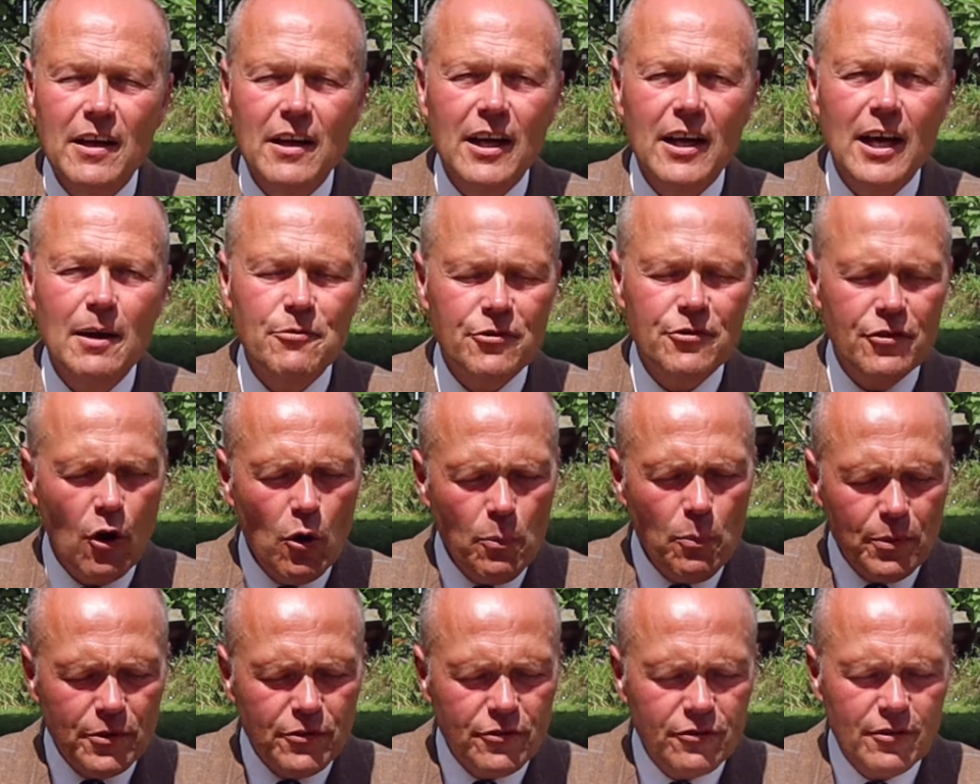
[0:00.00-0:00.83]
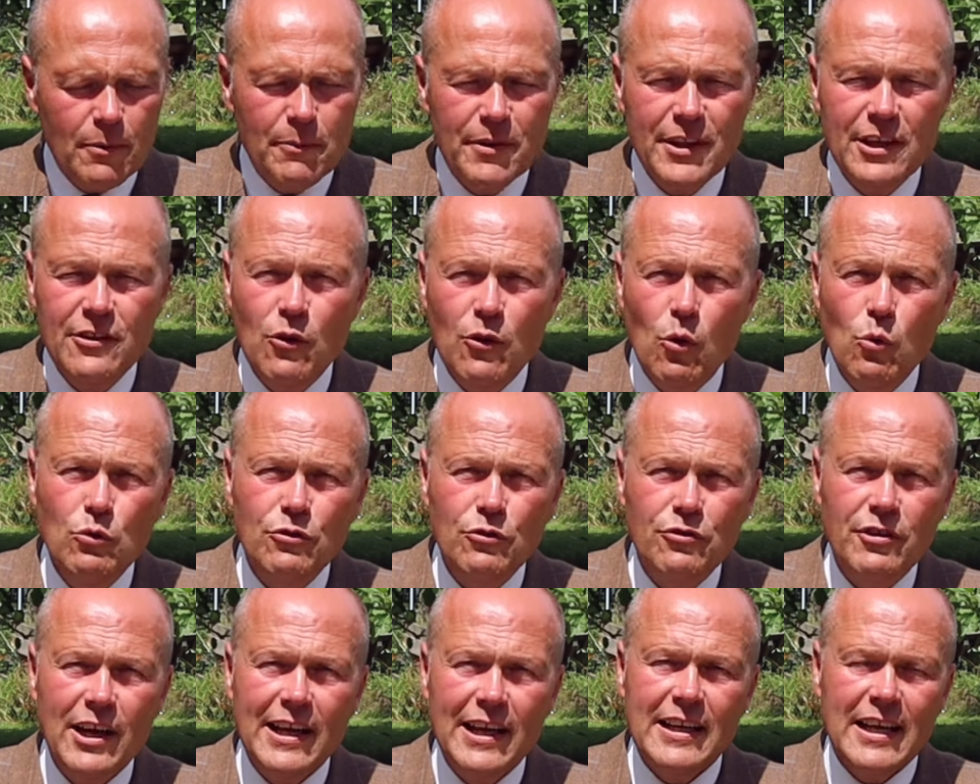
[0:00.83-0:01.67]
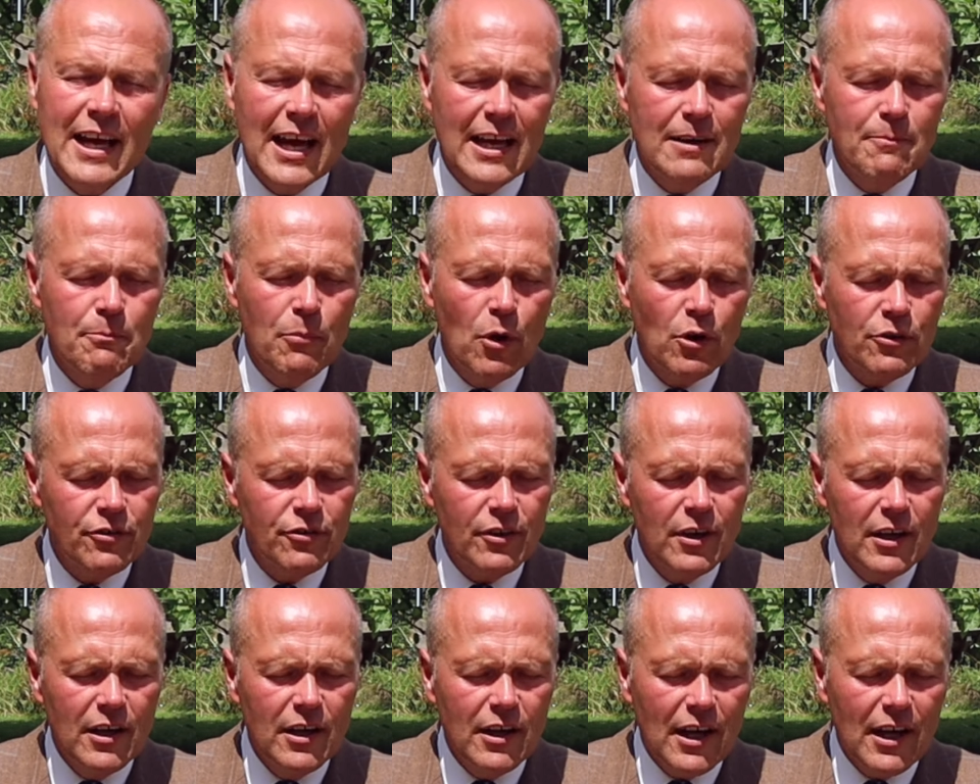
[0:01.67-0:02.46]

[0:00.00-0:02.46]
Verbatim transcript: Um, she opens some of these old second-hand books,